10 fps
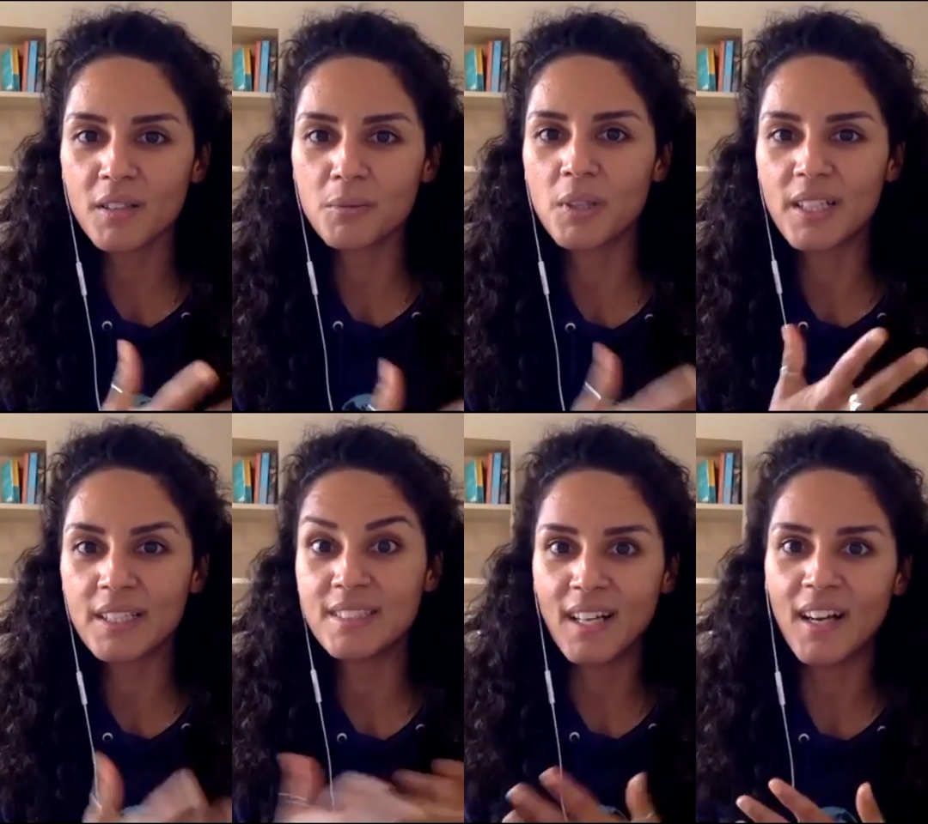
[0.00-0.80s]
The work
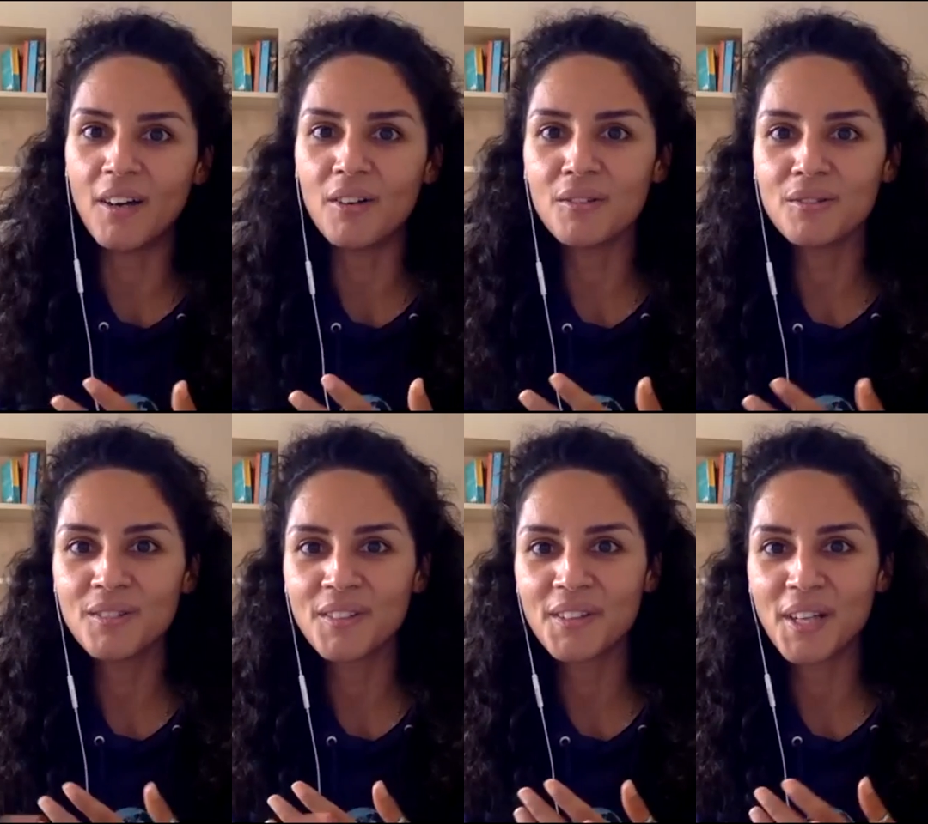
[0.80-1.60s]
is now.
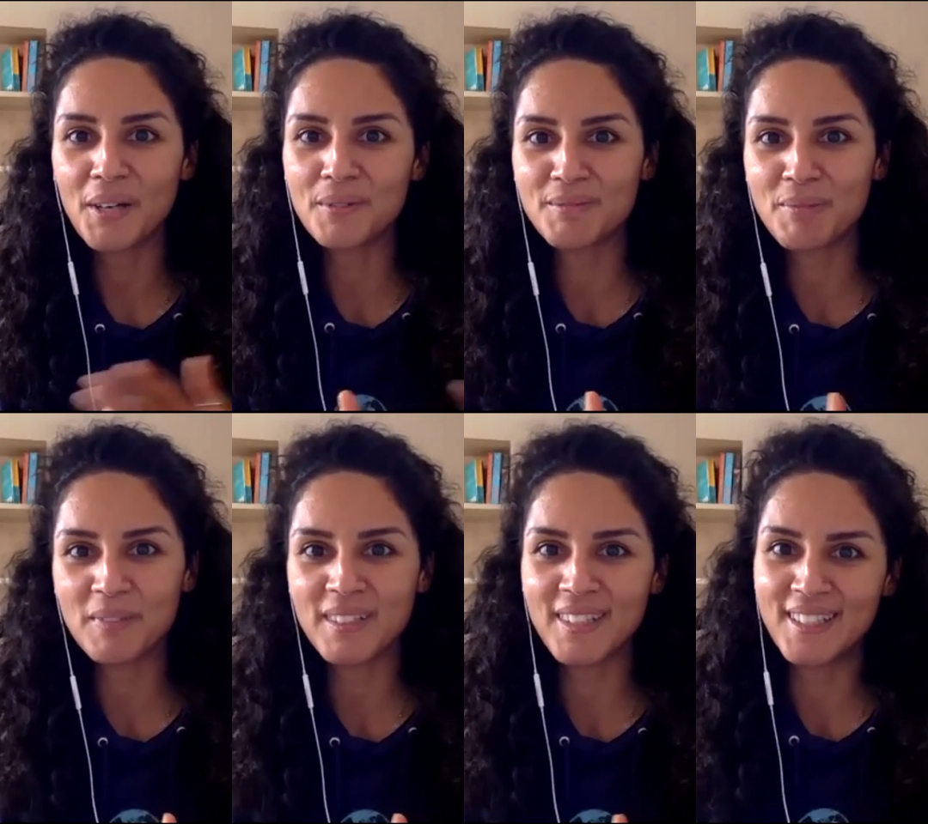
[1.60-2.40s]
That was
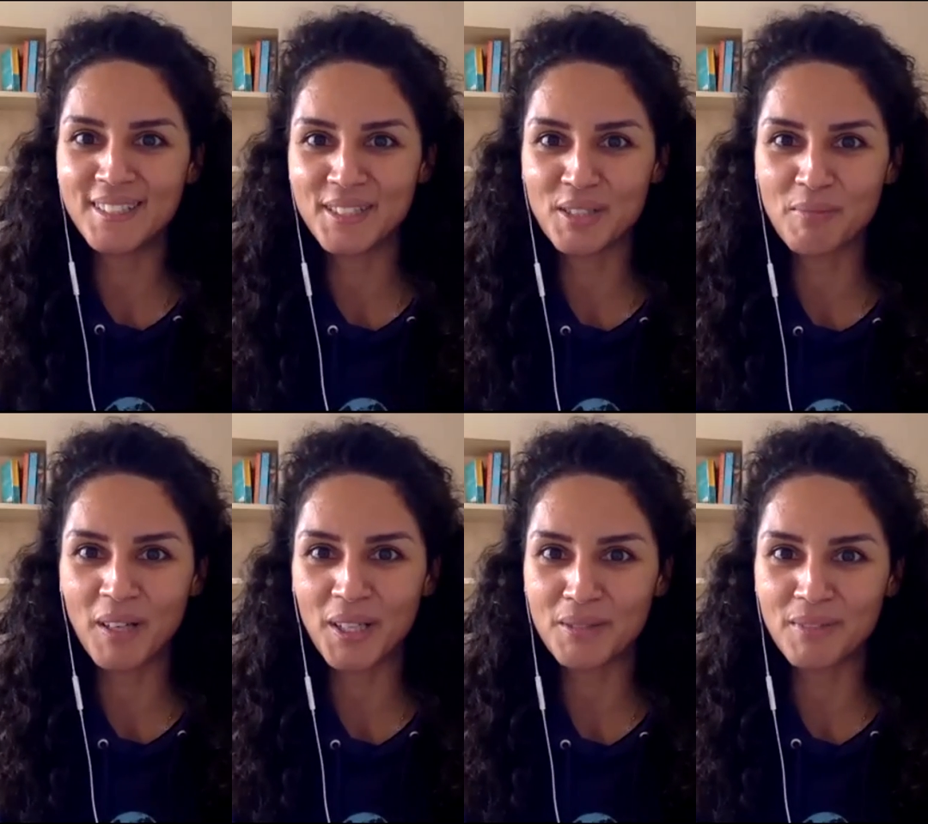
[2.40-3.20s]
probably the easier
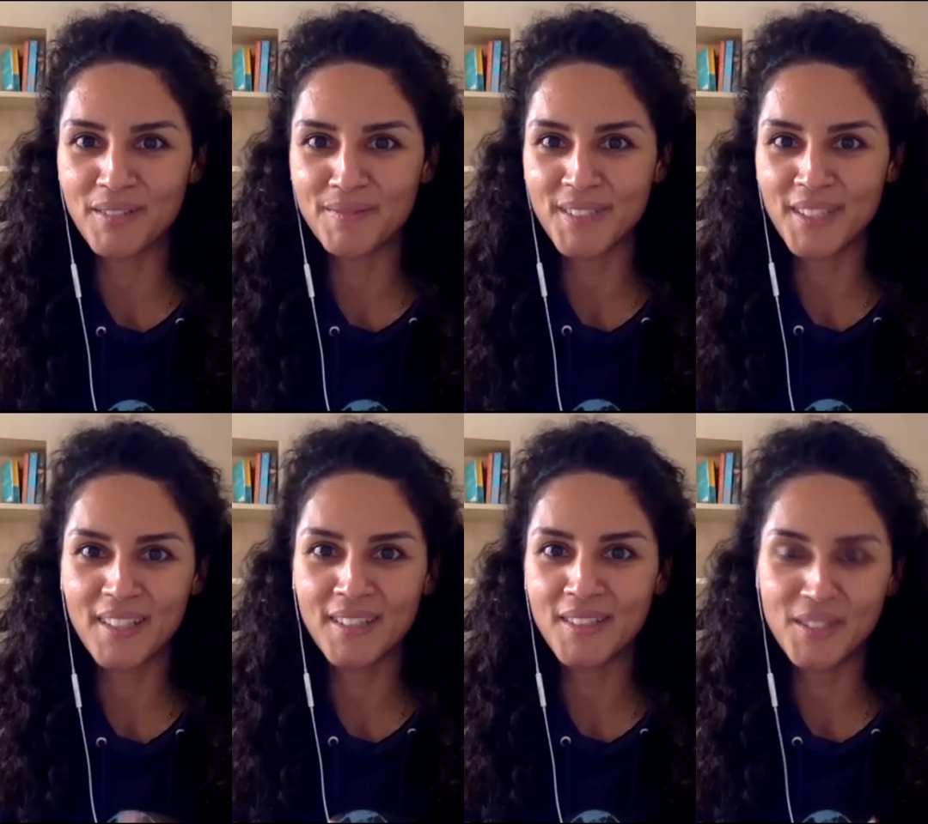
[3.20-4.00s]
part, where
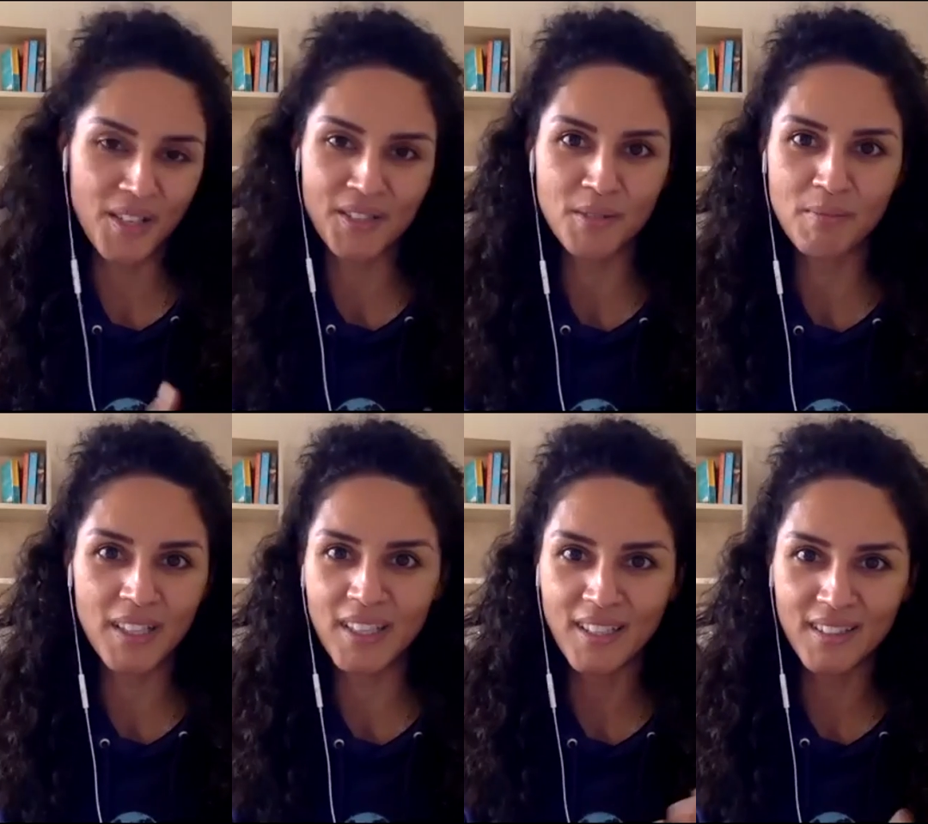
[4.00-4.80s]
suddenly there's the
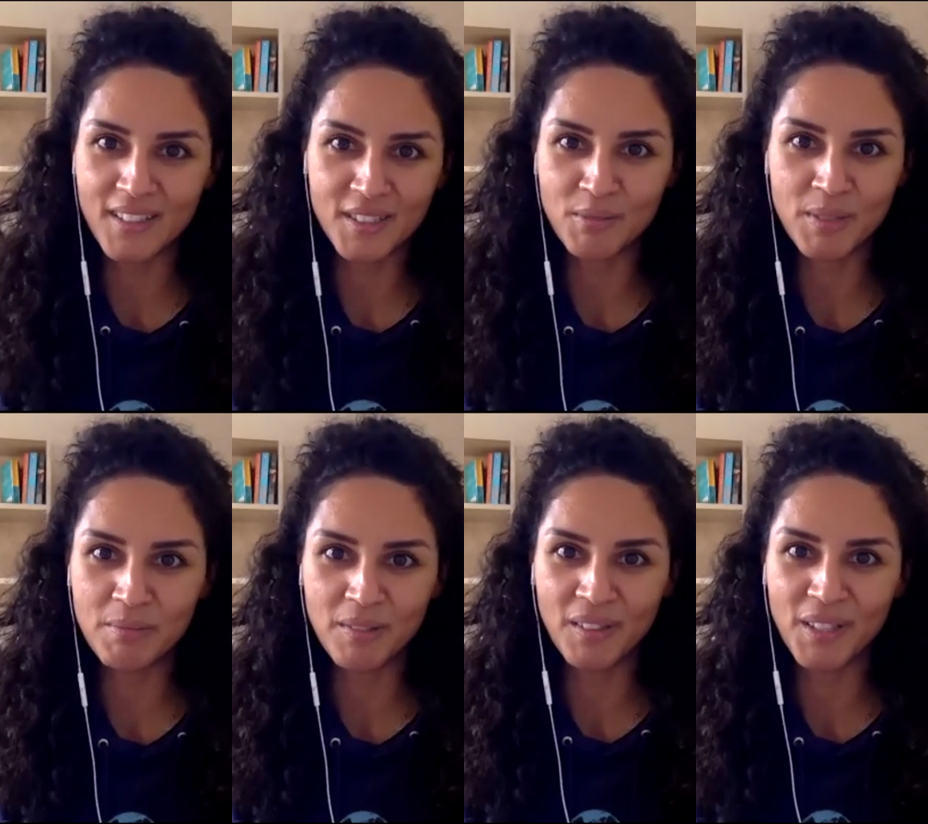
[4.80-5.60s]
money and there's the
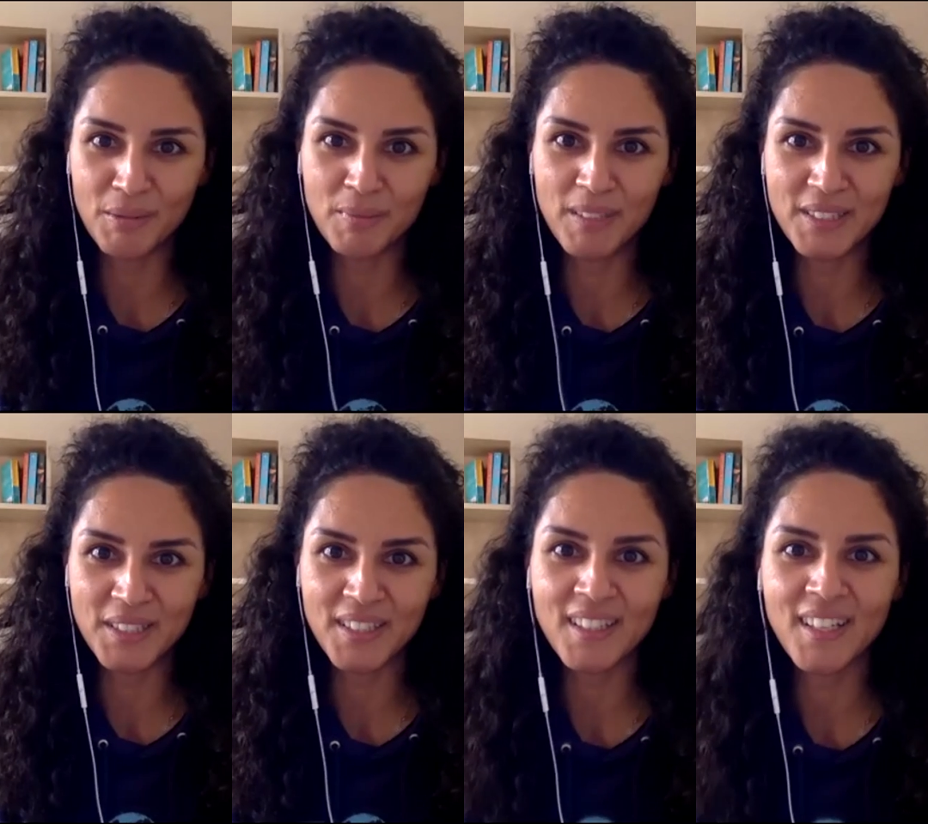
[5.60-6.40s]
people that will build it.